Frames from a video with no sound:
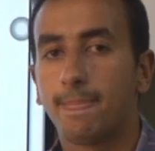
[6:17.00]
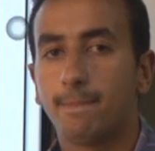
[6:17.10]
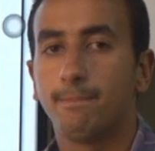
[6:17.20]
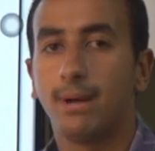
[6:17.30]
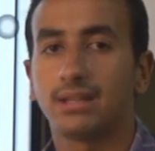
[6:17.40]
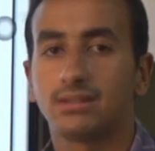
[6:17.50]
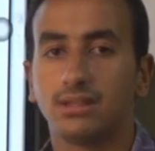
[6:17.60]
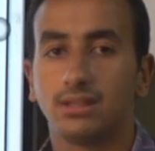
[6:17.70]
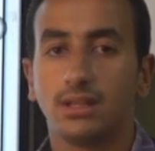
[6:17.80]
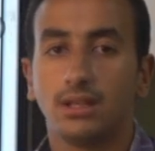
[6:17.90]

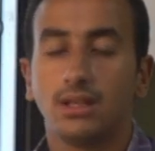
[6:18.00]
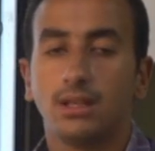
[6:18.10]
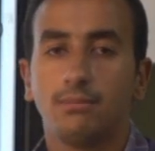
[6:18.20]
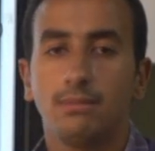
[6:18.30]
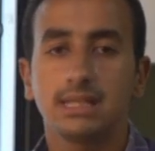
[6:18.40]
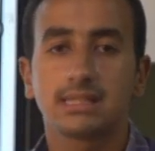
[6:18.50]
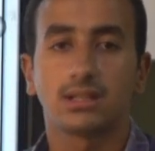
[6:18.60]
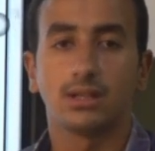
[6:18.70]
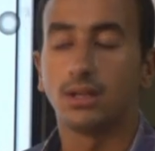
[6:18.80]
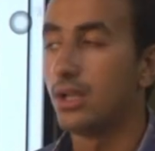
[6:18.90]
But
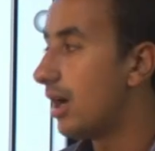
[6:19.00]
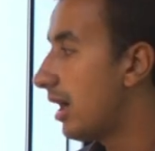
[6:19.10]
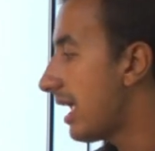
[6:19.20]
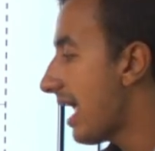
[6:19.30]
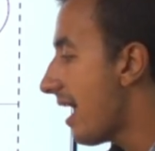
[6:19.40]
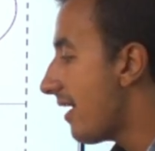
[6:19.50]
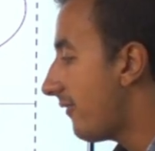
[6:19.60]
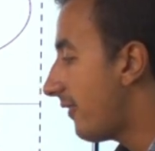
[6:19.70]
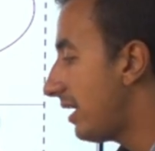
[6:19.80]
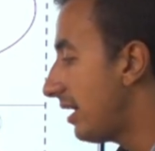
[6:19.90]
Mister, I
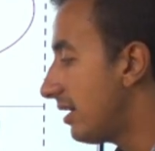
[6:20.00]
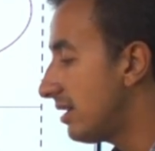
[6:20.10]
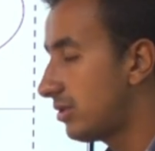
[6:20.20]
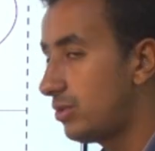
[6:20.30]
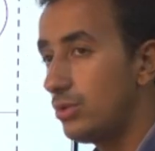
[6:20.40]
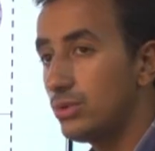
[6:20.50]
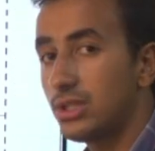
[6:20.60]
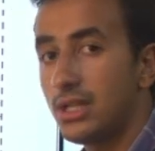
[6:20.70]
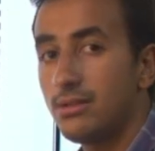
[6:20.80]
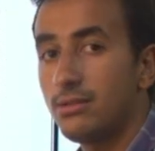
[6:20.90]
have here 2
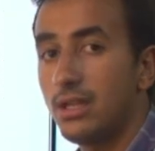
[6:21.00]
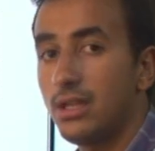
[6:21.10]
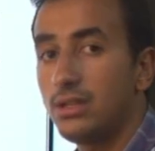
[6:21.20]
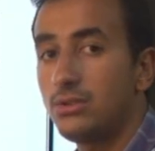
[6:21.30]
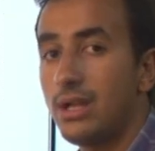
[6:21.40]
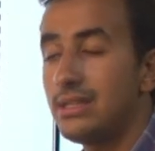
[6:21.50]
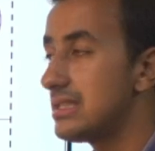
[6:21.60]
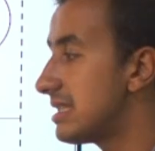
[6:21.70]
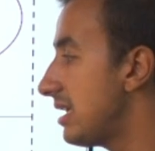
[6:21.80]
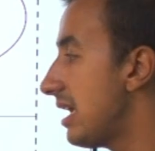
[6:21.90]

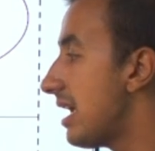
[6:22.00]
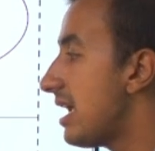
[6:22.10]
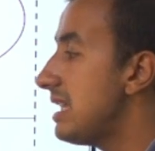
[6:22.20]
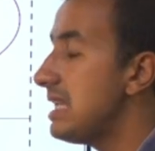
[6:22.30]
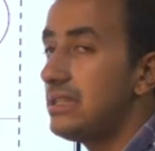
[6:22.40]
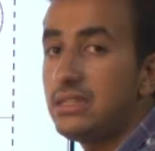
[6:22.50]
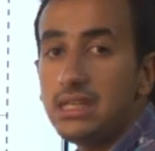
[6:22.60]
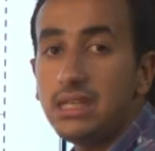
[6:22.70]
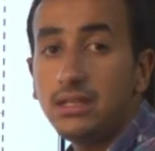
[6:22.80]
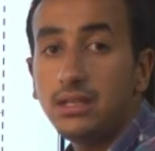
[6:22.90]
and 3 in
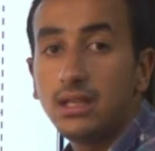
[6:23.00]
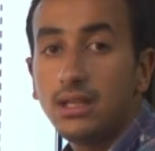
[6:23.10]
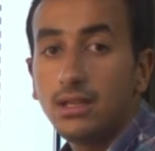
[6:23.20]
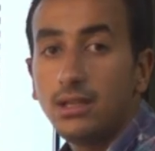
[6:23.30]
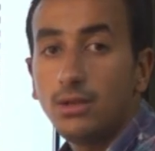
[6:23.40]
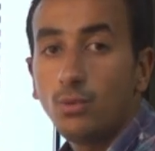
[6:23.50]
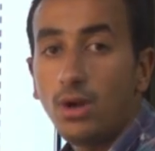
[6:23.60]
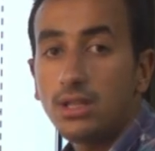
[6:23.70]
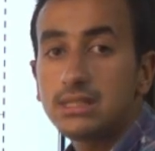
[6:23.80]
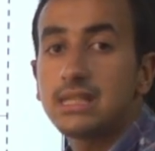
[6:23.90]
18
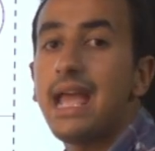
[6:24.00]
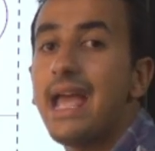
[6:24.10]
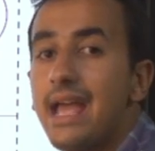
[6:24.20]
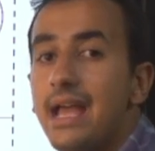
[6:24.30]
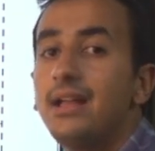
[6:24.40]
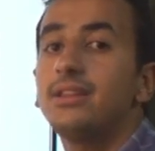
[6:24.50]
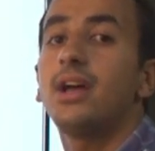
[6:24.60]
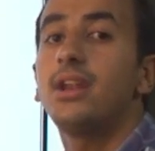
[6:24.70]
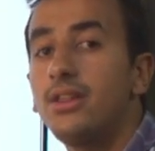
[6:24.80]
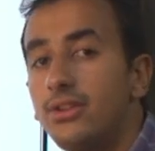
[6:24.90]
once and
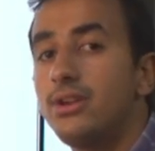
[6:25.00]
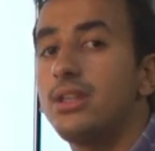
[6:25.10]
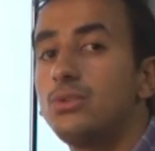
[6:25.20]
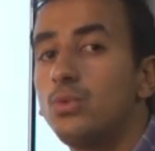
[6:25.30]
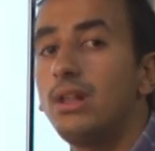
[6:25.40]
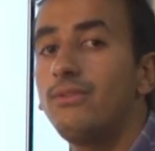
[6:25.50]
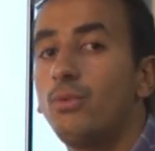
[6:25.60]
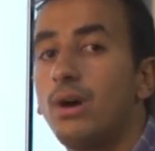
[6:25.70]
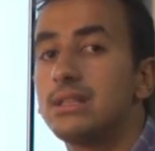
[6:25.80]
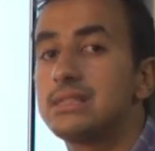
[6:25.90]
another in 12
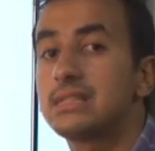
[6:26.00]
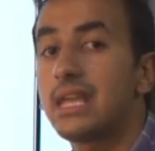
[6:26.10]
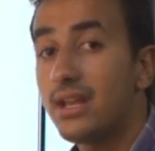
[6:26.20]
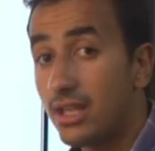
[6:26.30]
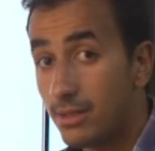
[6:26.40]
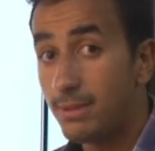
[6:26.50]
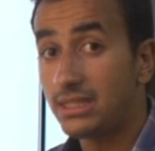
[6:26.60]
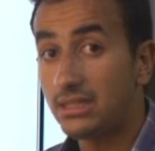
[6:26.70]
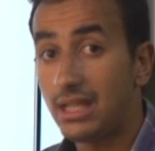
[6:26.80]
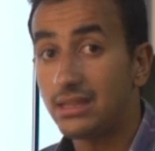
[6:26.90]
once. Can I
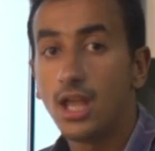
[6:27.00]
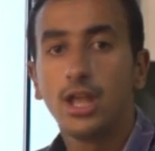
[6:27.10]
repeat it?